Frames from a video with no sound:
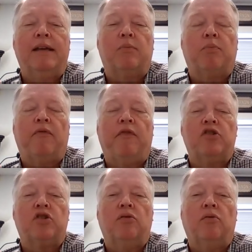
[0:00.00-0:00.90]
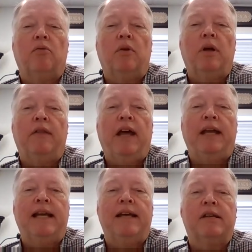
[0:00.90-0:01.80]
as a professional uh,
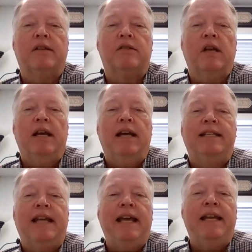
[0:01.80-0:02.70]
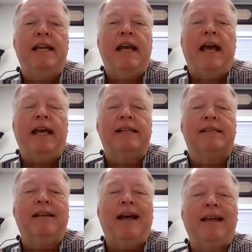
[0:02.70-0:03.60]
that does this day to day?
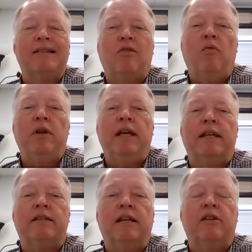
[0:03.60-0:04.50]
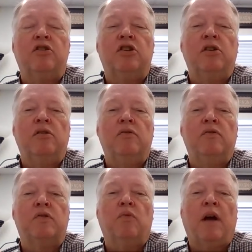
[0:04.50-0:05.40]
Is it like us going to get tennis
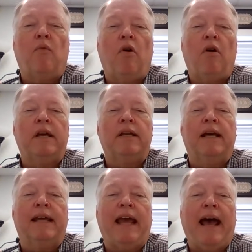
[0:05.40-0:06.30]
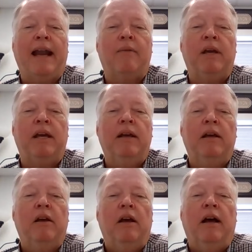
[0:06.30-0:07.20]
shoes when I walk into academy?
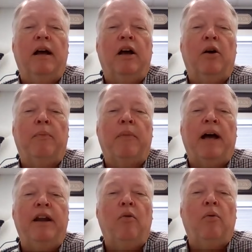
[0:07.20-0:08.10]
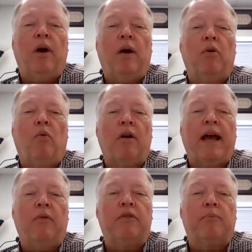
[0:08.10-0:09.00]
Um, I know I'm going to walk
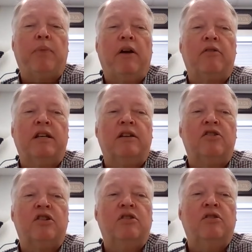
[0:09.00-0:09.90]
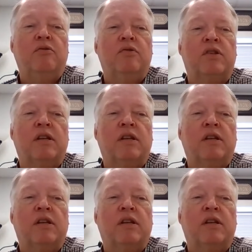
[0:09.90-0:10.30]
out with a pair of tennis shoes.